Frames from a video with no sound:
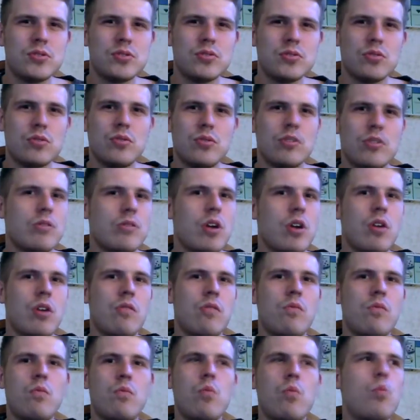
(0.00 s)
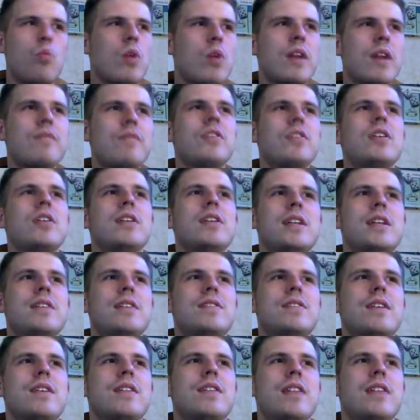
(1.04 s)
or whatever it
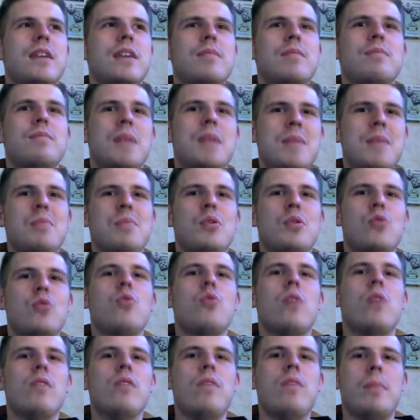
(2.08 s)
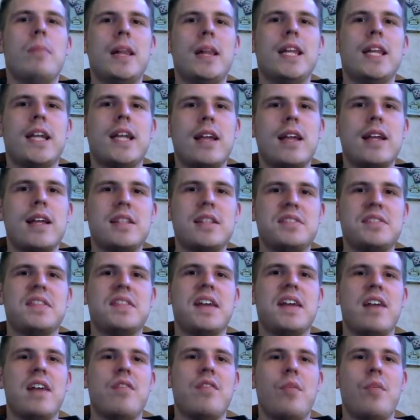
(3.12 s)
is, like people who are rebelling against the
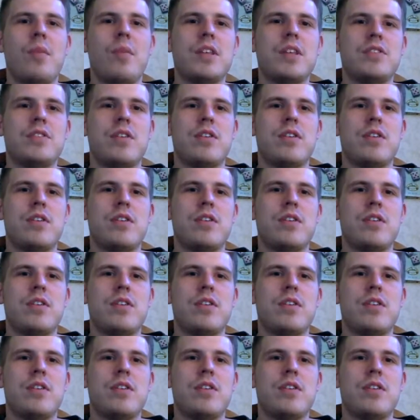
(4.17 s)
government.